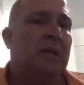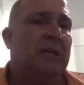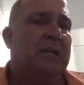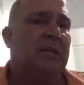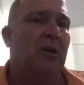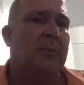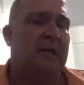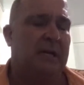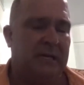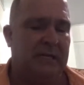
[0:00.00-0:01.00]
You know what I
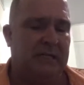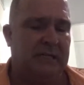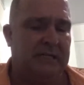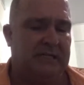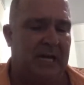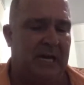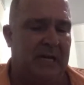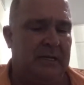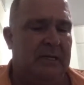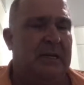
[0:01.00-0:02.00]
mean?
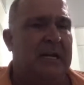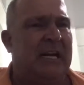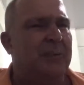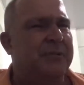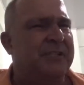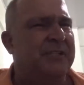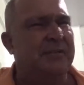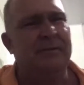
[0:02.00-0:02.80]
It helps